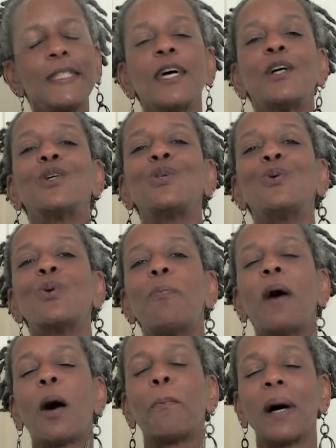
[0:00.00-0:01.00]
tell you
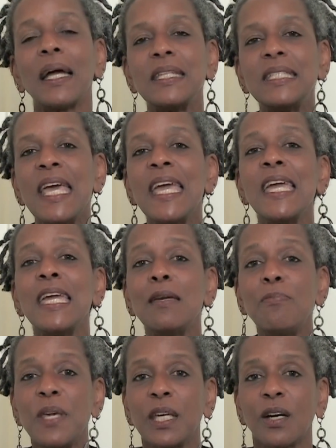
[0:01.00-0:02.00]
about my
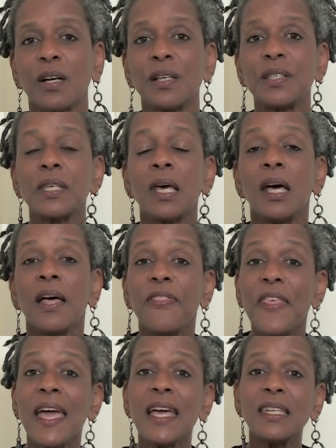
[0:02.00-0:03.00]
day because
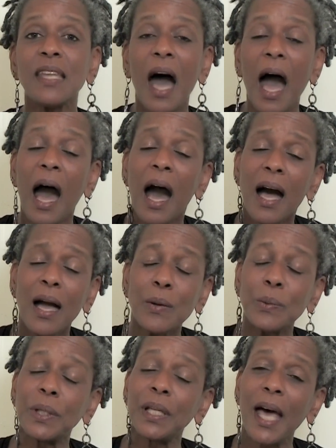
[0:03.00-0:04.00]
then I
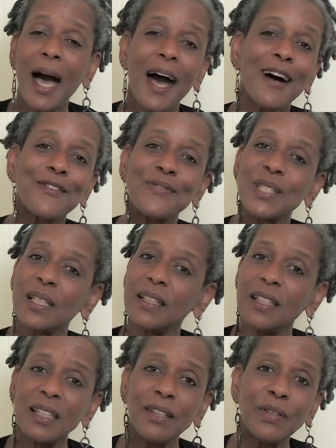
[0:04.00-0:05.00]
would have to
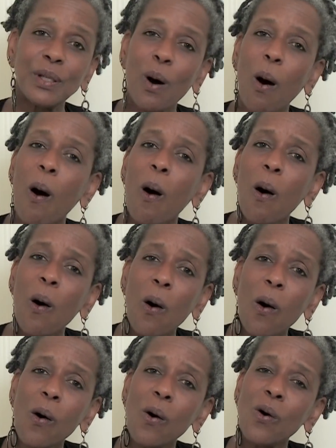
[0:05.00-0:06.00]
live it
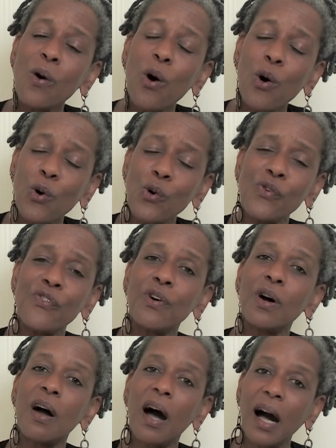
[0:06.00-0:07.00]
all
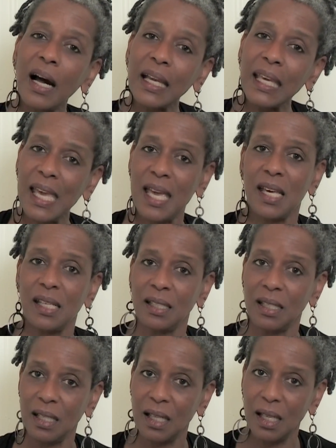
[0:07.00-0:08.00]
over again.